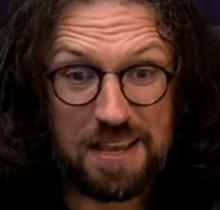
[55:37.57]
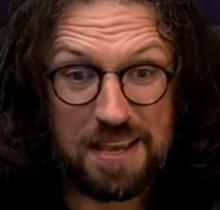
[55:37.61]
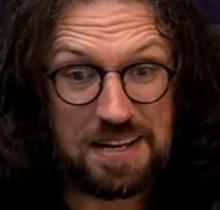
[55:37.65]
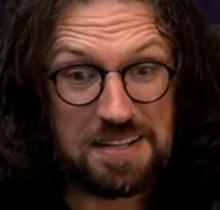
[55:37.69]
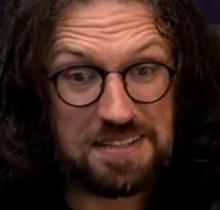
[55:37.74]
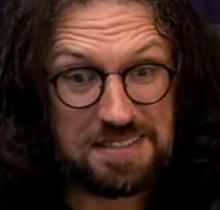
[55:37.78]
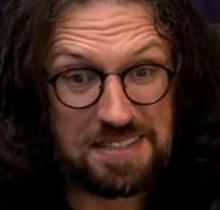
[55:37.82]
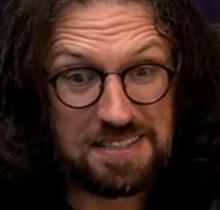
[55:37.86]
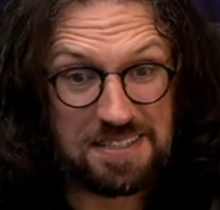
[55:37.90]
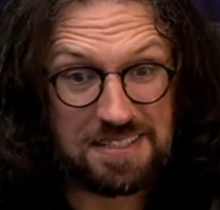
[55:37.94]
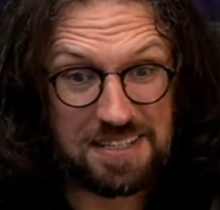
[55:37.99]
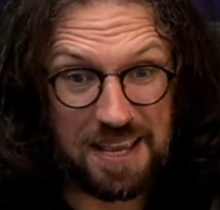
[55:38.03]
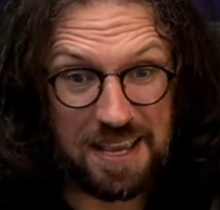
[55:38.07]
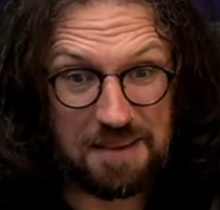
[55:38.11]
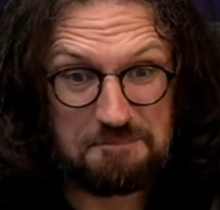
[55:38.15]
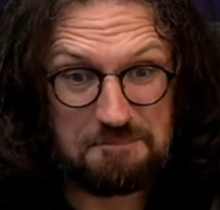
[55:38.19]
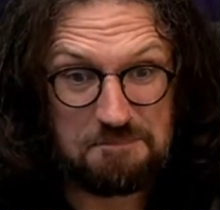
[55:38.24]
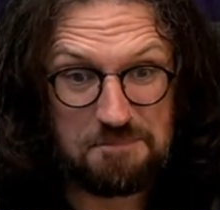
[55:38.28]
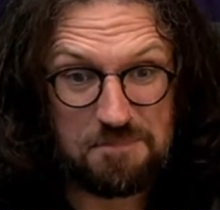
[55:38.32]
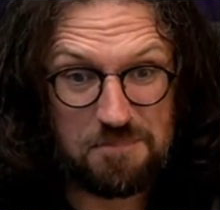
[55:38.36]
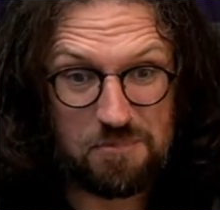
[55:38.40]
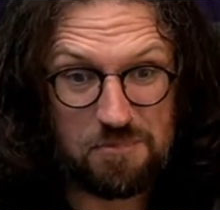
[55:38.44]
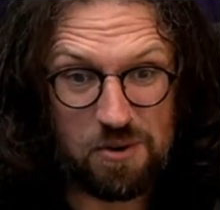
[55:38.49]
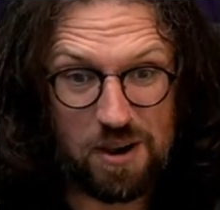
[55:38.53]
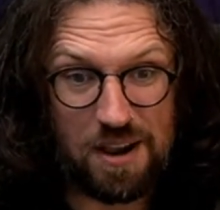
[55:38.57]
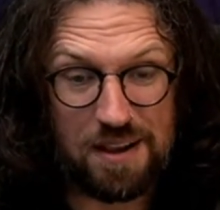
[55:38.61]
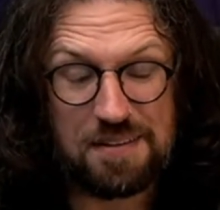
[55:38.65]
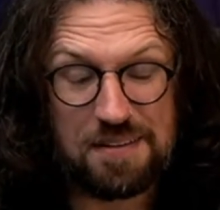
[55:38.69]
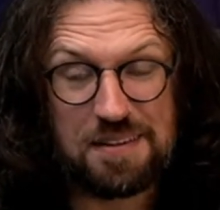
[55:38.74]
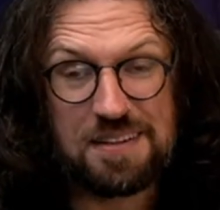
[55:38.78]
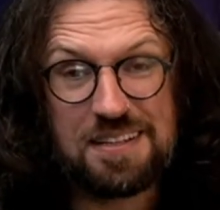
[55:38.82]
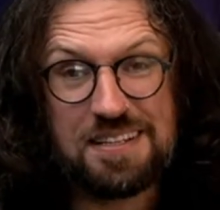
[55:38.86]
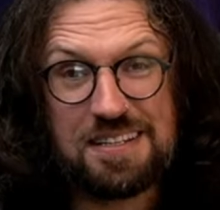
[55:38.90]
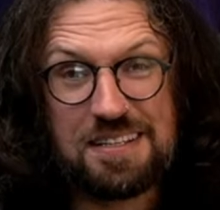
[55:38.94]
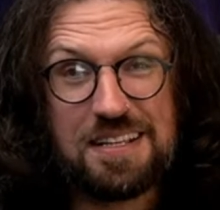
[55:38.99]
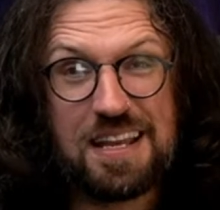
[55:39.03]
It is the same, right?
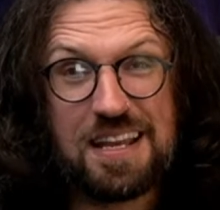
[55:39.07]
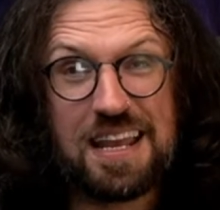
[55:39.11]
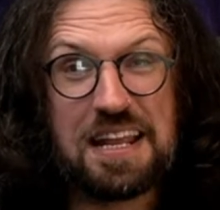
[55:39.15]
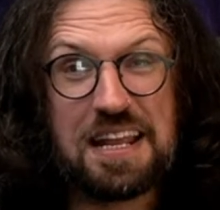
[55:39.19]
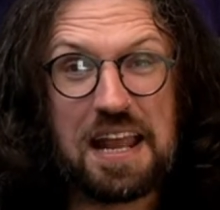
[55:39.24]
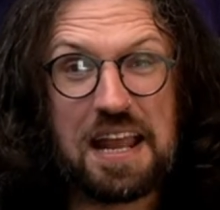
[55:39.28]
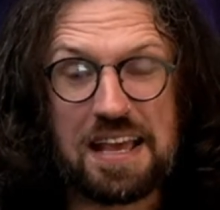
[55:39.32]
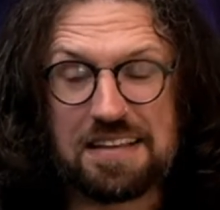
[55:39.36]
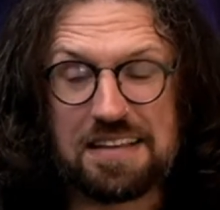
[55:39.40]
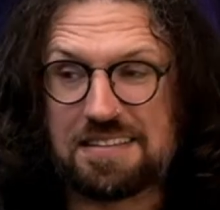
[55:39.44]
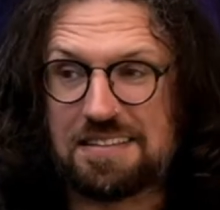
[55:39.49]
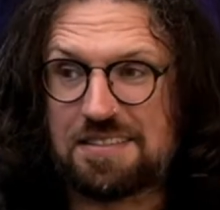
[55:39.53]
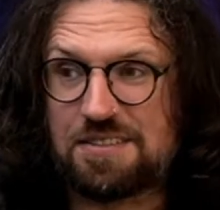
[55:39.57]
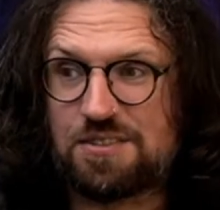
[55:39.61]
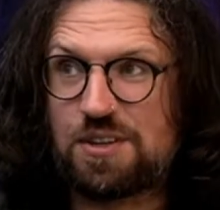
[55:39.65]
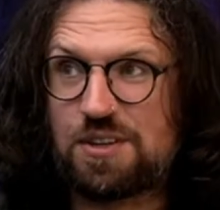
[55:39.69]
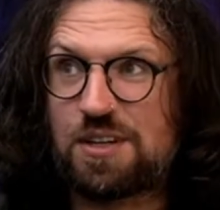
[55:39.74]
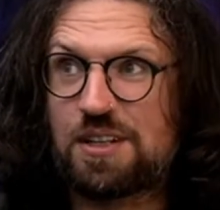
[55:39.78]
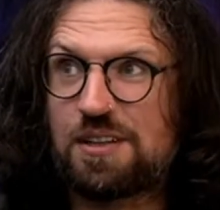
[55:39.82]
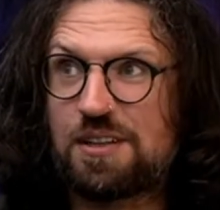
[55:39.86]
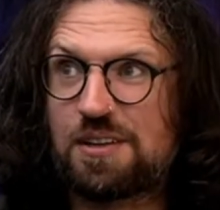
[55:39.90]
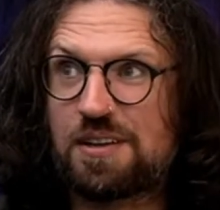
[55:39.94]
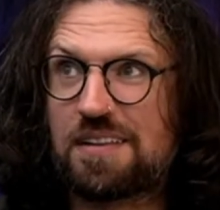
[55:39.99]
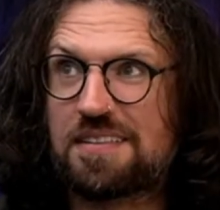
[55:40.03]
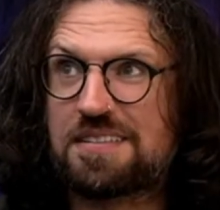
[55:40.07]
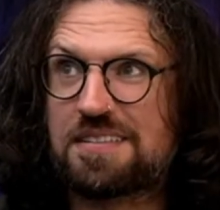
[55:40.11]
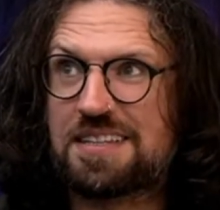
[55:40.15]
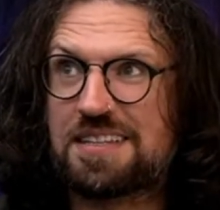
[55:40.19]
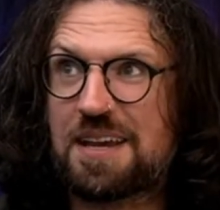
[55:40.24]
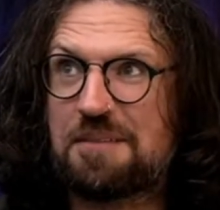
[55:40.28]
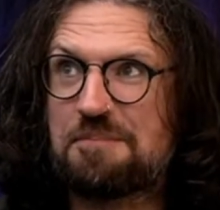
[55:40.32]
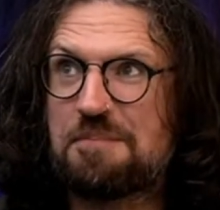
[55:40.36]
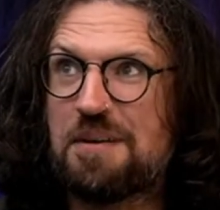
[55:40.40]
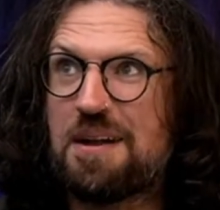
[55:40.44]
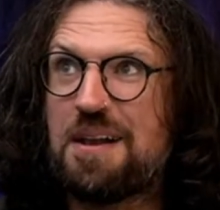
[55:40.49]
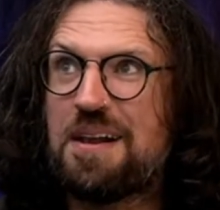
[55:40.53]
In essence, you could look at it the
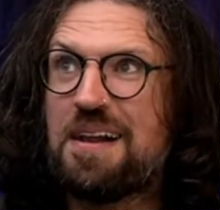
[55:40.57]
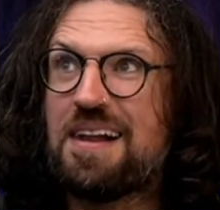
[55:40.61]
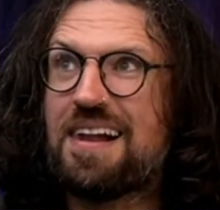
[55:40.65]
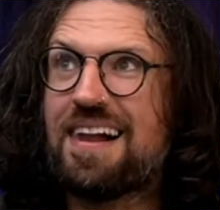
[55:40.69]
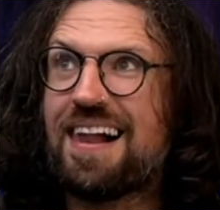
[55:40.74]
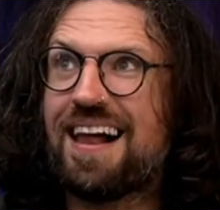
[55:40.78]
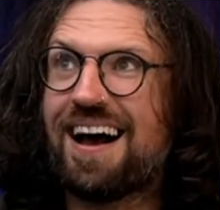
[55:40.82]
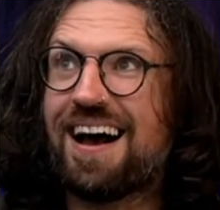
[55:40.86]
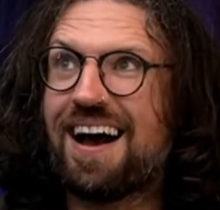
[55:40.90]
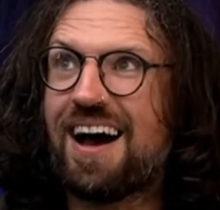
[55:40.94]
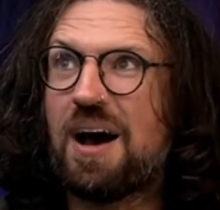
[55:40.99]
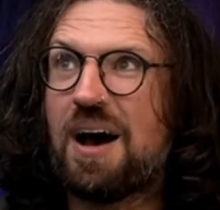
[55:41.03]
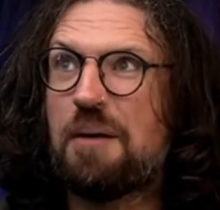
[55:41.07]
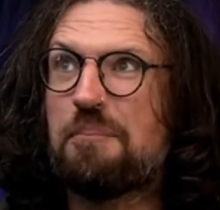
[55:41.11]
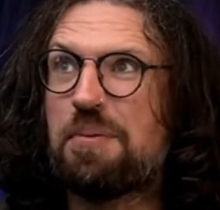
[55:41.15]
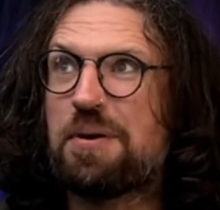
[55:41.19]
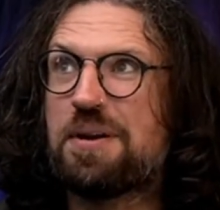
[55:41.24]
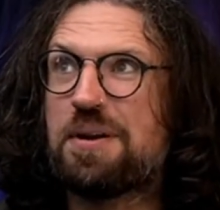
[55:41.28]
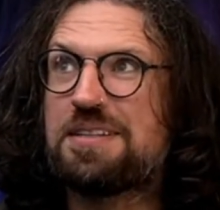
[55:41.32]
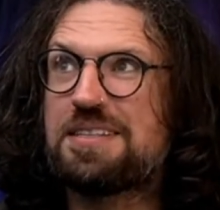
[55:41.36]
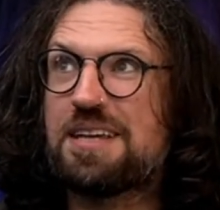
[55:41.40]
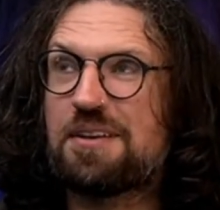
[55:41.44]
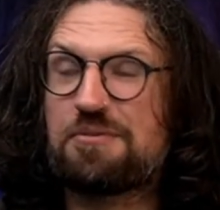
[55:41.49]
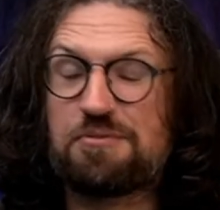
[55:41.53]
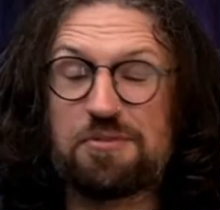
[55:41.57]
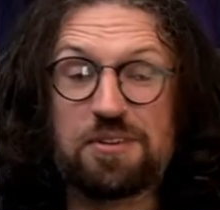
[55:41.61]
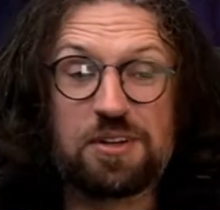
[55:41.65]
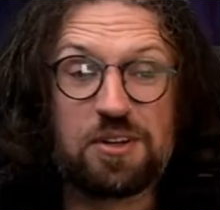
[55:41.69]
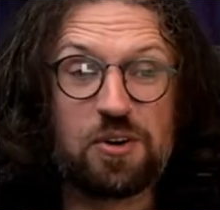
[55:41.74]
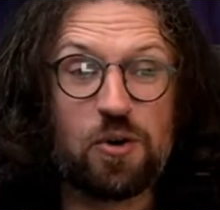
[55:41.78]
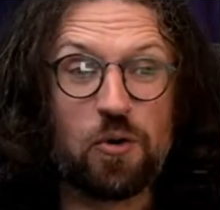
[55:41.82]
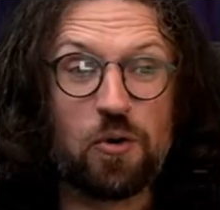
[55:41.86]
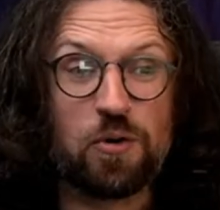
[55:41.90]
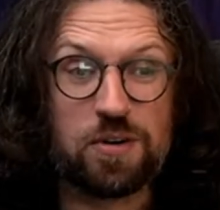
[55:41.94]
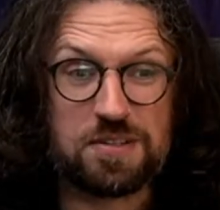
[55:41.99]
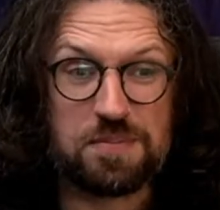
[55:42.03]
same, but a different
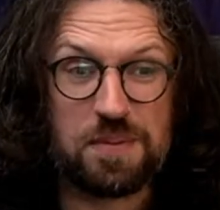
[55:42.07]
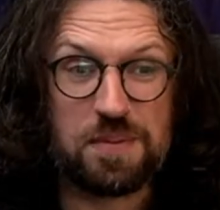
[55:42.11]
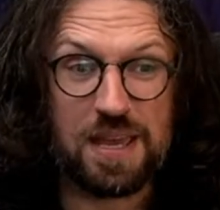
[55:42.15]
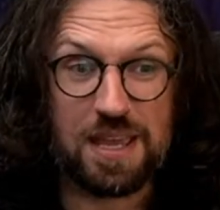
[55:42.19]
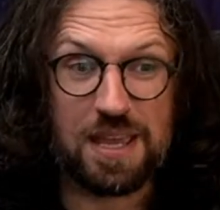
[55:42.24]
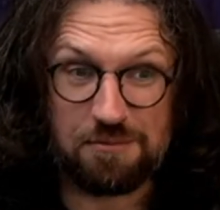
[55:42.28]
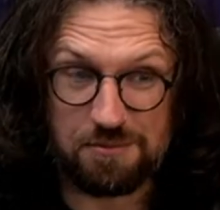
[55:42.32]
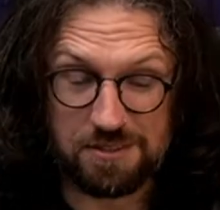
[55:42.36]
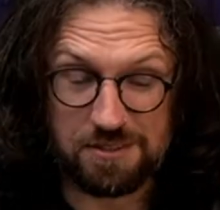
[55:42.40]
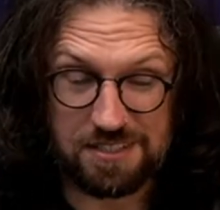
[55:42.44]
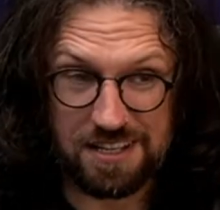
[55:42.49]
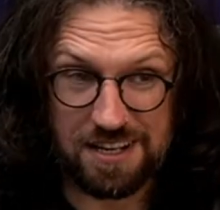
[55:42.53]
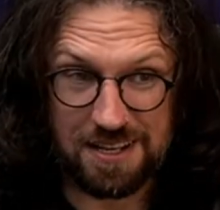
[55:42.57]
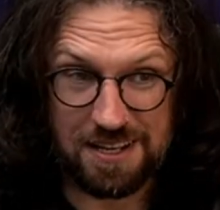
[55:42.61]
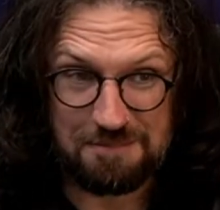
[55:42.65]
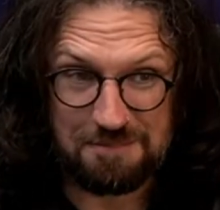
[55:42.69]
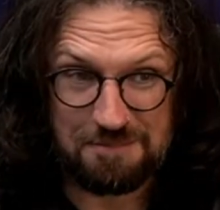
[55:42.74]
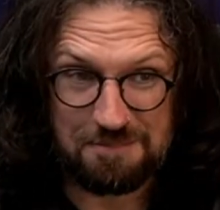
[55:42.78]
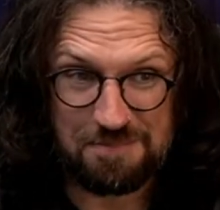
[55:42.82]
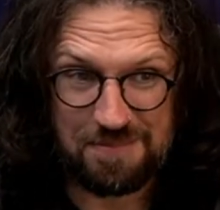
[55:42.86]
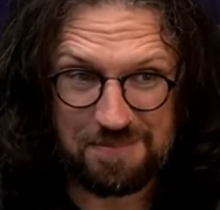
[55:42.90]
chord is paying for dinner.